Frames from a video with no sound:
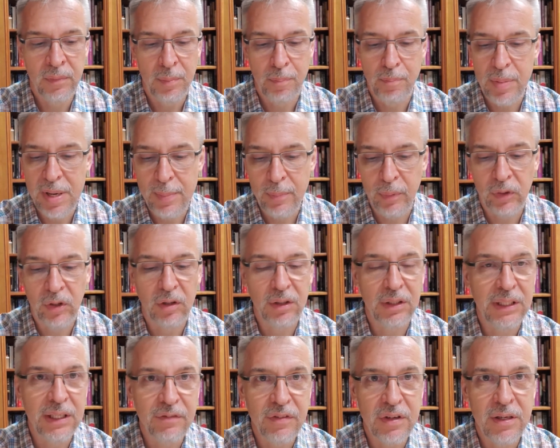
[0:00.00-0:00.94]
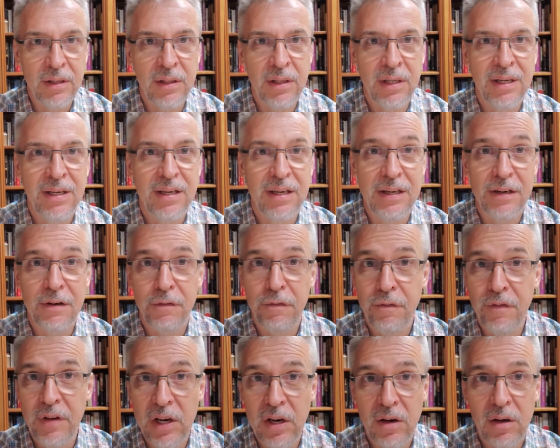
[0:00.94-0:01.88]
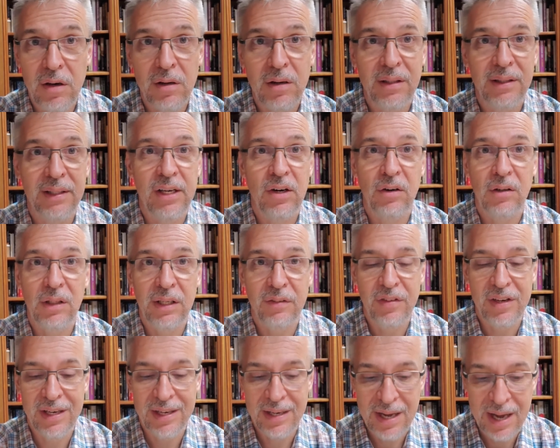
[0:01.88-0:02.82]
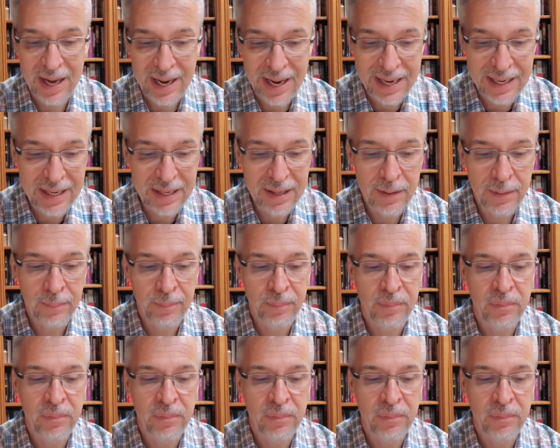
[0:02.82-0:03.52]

People are living in fear, they are living in hiding.